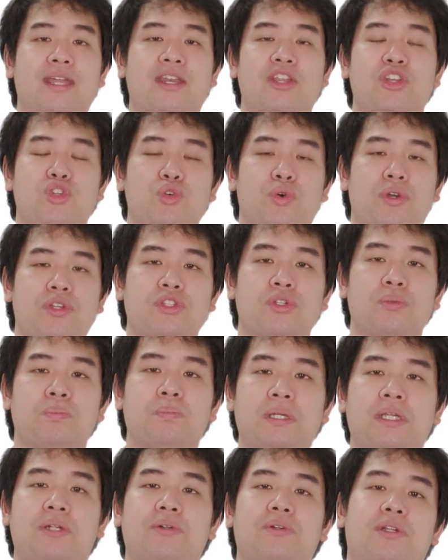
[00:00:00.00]
and enjoy
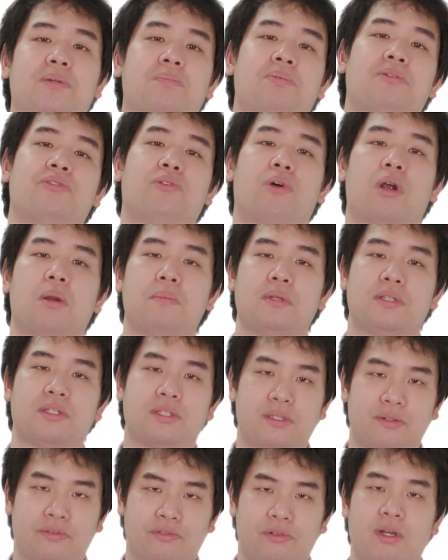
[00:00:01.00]
superior
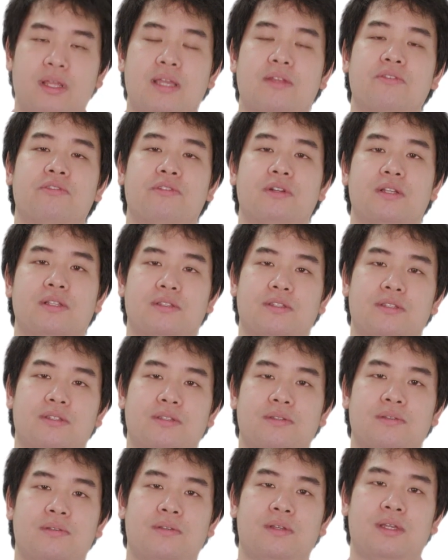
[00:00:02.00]
performance for
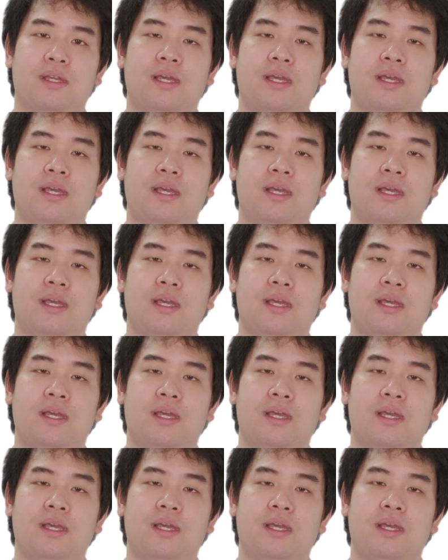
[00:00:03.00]
inference.